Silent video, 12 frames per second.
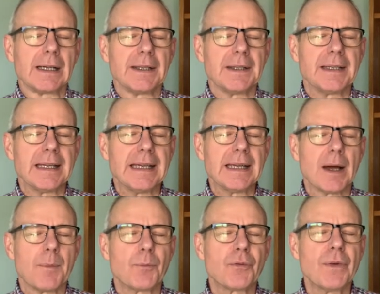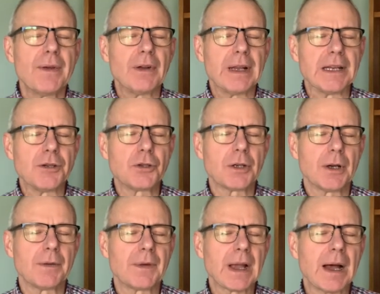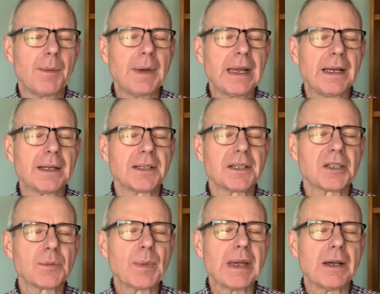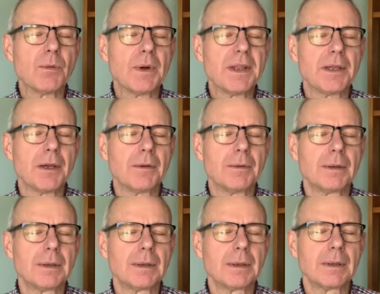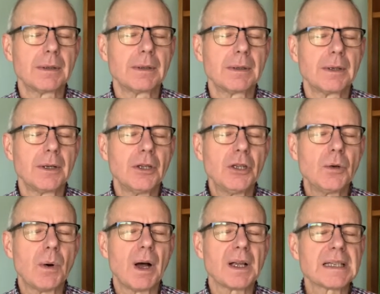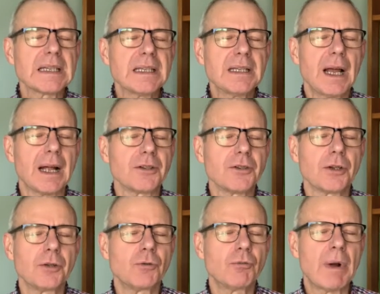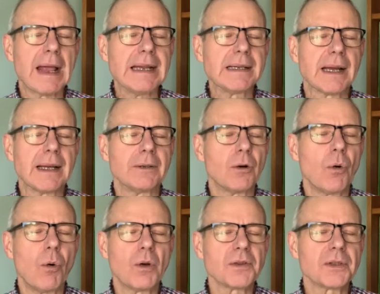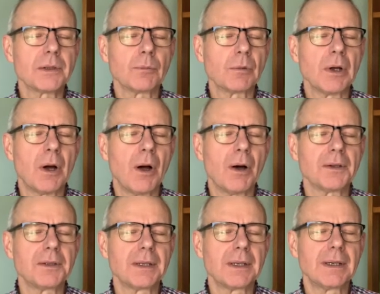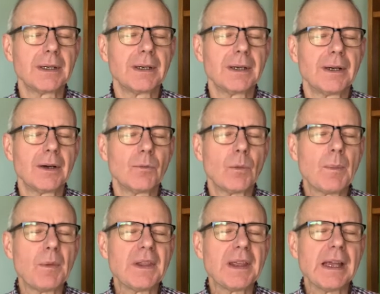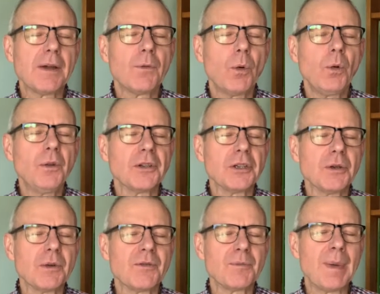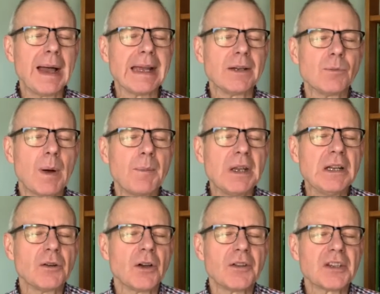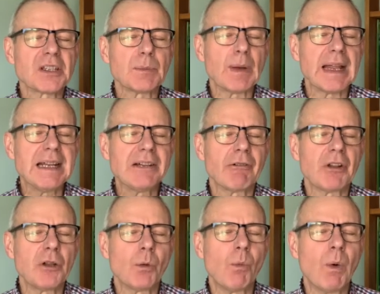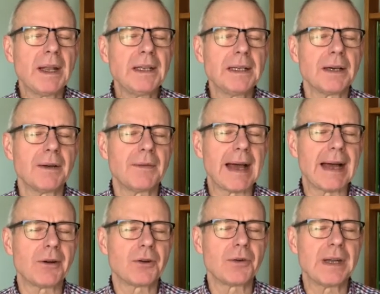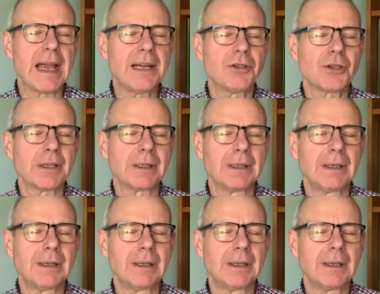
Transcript: the privilege of coming to speak with you. You are such a great and awesome God. When we think of all that you have made, when we look at the splendor and the wonder of our creation,